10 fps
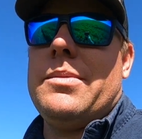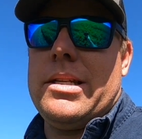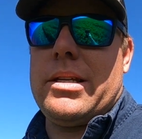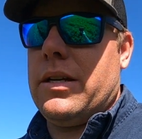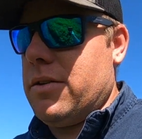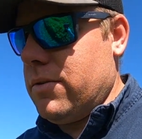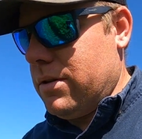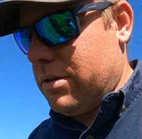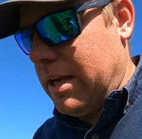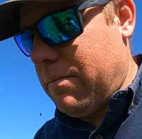it's going to do
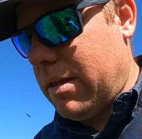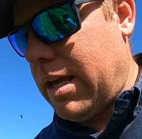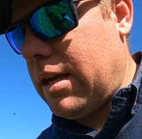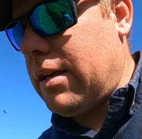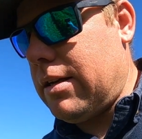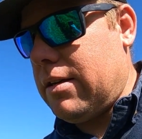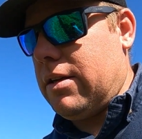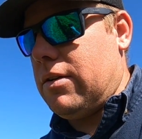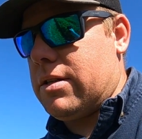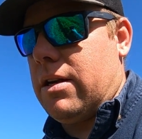the same thing, and
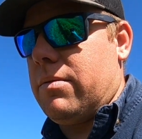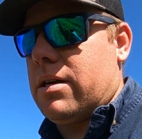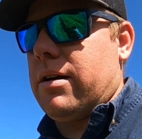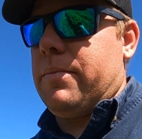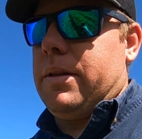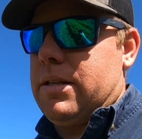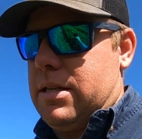you know, it's going to be crimping the